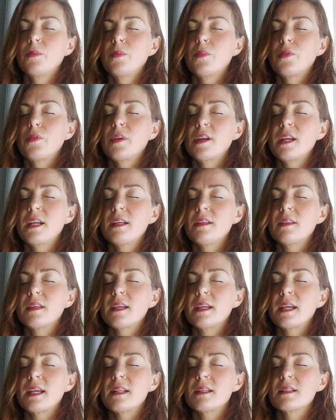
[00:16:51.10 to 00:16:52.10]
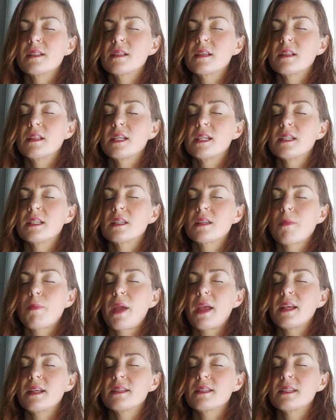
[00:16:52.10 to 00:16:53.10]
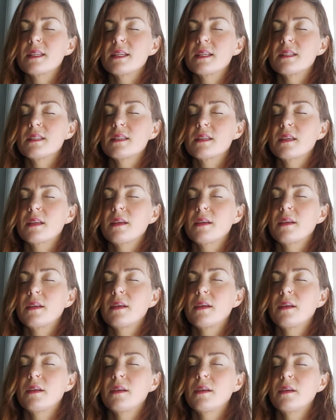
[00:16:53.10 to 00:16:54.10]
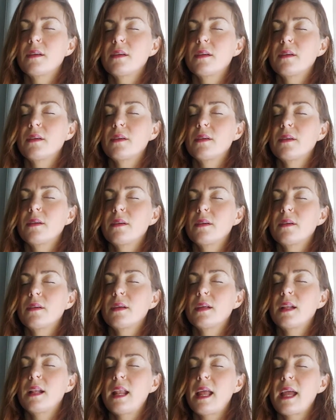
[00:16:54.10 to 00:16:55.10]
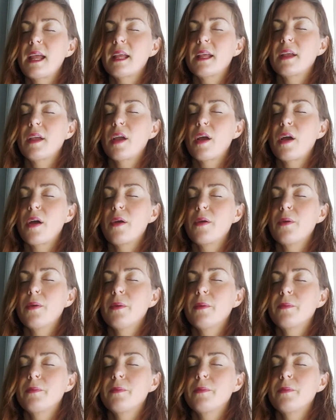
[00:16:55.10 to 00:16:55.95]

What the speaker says: Breathing into these spaces and letting go.